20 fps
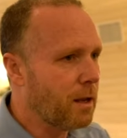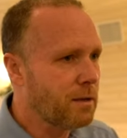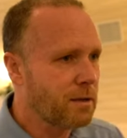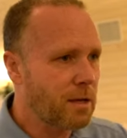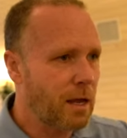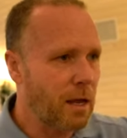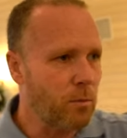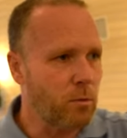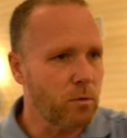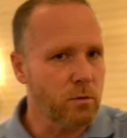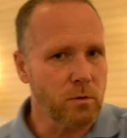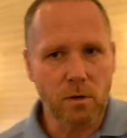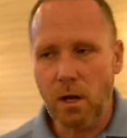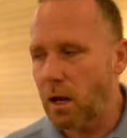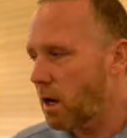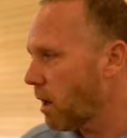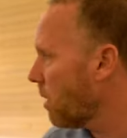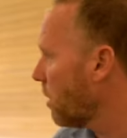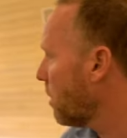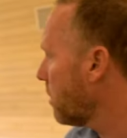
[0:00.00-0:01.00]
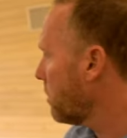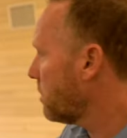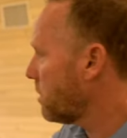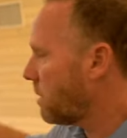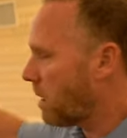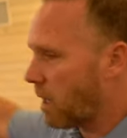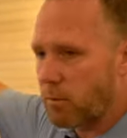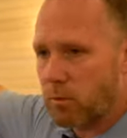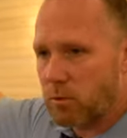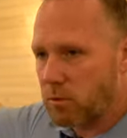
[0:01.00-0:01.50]
Tables there,
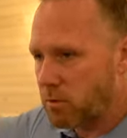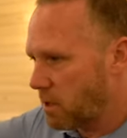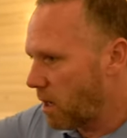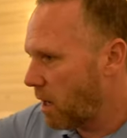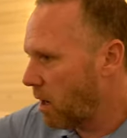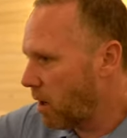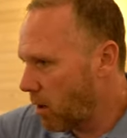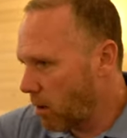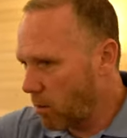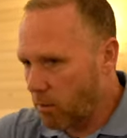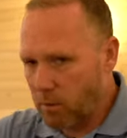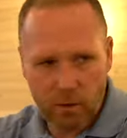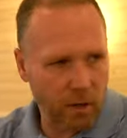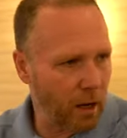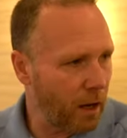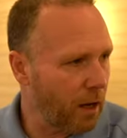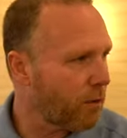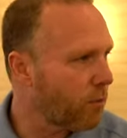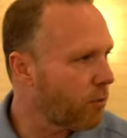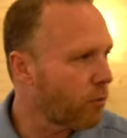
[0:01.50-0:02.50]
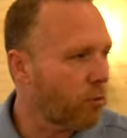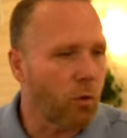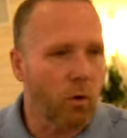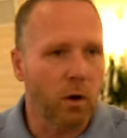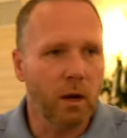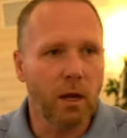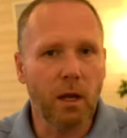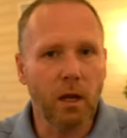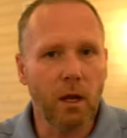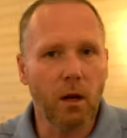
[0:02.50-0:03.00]
tables there, dance
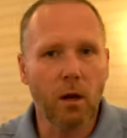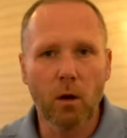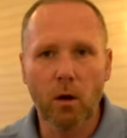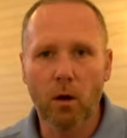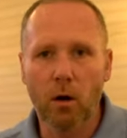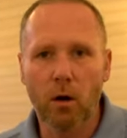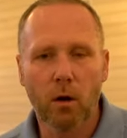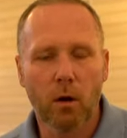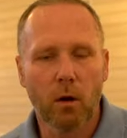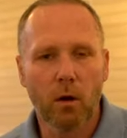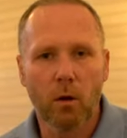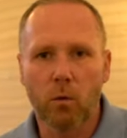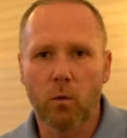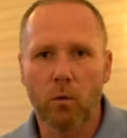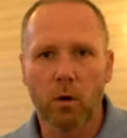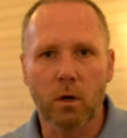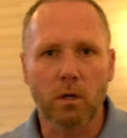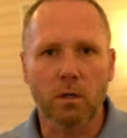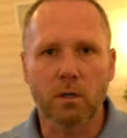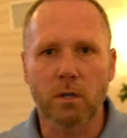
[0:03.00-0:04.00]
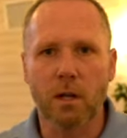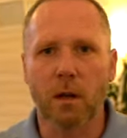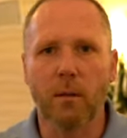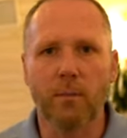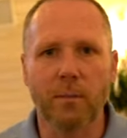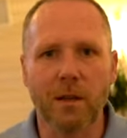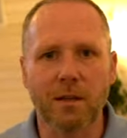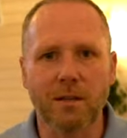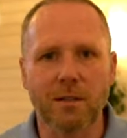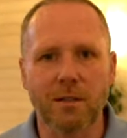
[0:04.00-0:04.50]
floor here, we're gonna set
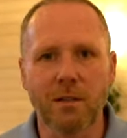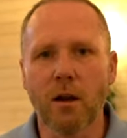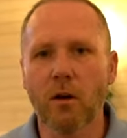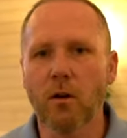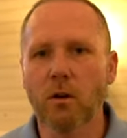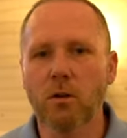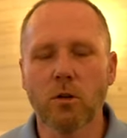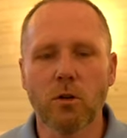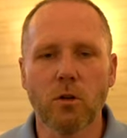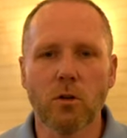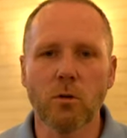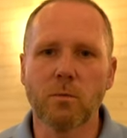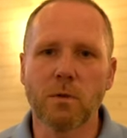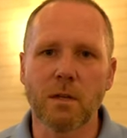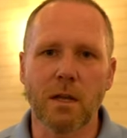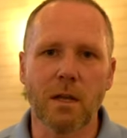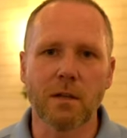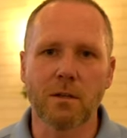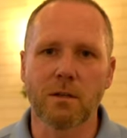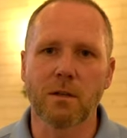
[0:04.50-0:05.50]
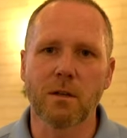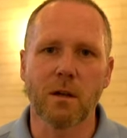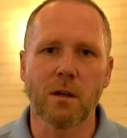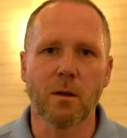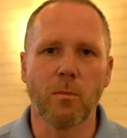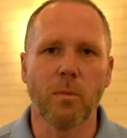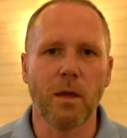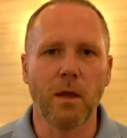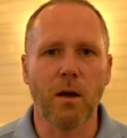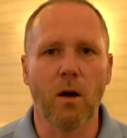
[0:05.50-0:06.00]
up the Astera tubes. It's
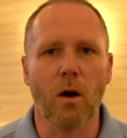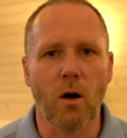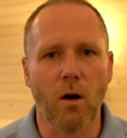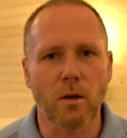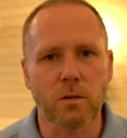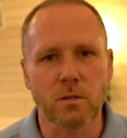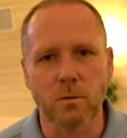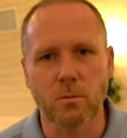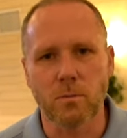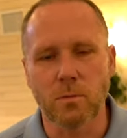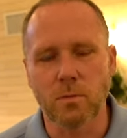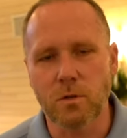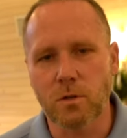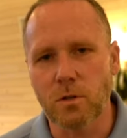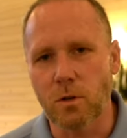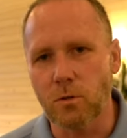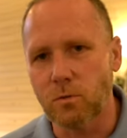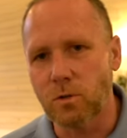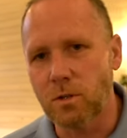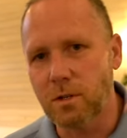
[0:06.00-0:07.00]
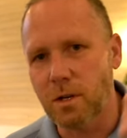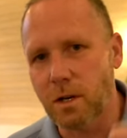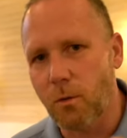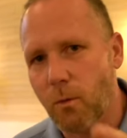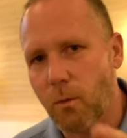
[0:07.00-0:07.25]
gonna be awesome, so stick